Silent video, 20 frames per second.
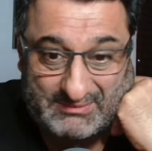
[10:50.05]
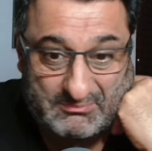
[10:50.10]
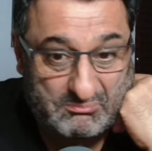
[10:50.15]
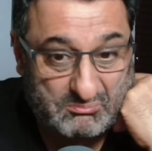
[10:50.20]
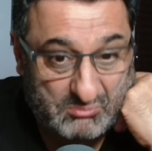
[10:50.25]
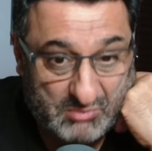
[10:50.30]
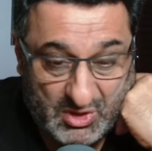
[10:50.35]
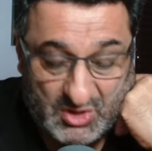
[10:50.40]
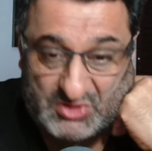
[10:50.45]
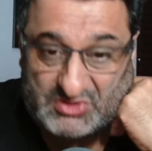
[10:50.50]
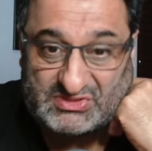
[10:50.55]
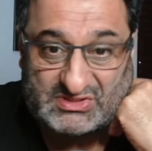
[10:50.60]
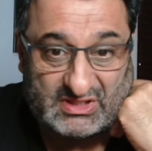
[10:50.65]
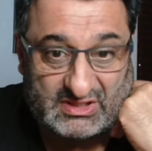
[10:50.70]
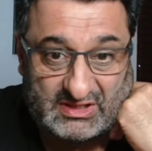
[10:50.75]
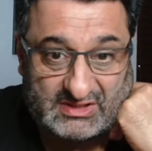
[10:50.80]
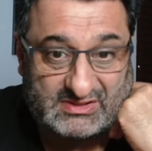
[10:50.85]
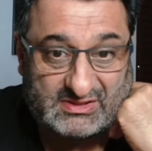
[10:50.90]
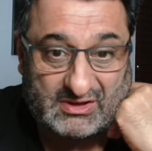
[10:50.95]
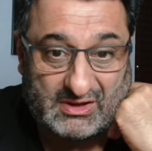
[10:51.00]
most of
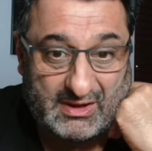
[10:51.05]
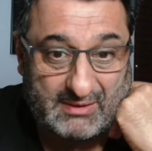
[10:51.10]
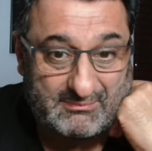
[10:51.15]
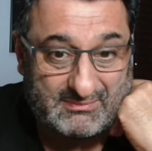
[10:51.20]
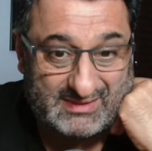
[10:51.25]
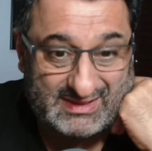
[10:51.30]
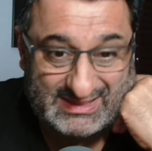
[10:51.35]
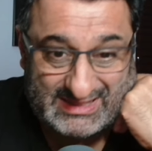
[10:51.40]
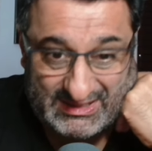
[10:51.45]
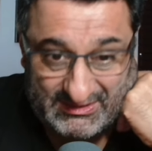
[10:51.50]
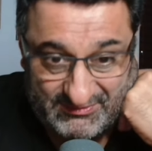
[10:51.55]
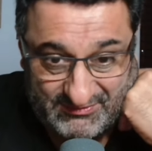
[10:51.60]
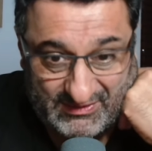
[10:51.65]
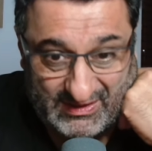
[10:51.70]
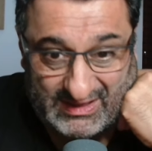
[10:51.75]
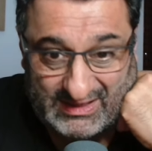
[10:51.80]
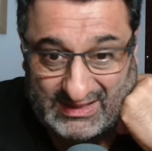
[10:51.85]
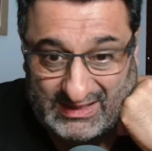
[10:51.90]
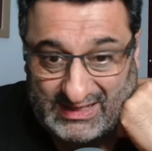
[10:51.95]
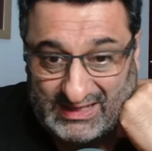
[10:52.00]
the time
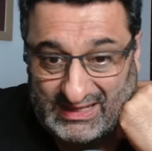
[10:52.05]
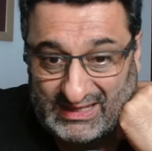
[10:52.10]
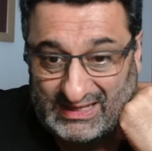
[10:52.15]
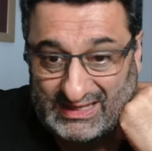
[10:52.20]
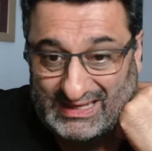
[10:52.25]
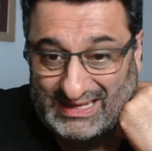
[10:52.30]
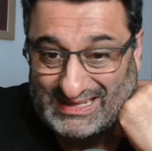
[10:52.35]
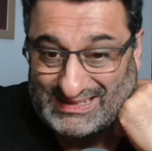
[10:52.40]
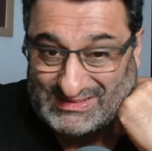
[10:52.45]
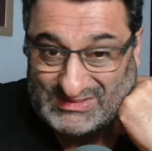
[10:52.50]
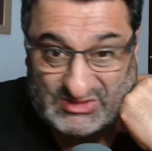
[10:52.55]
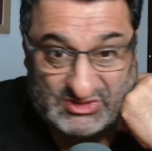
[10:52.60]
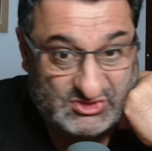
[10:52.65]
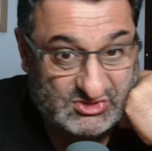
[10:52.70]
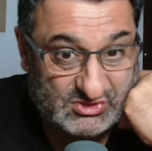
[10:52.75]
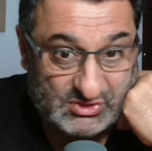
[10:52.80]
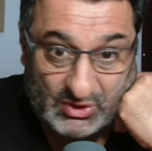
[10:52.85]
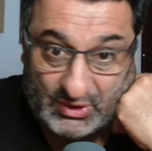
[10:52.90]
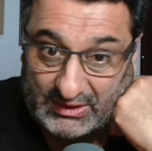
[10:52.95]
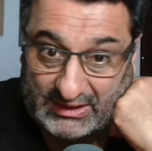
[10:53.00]
defending is
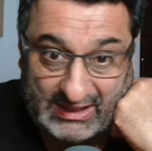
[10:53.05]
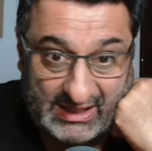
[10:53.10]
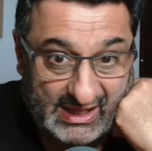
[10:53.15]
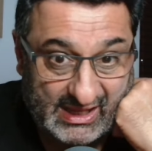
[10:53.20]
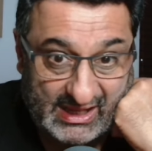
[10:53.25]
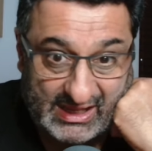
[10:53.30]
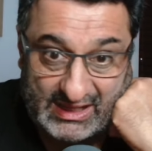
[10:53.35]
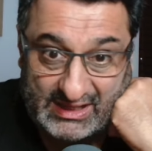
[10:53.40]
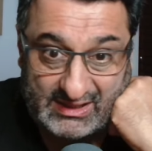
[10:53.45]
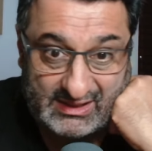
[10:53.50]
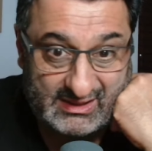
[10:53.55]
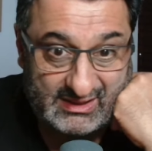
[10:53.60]
just not there.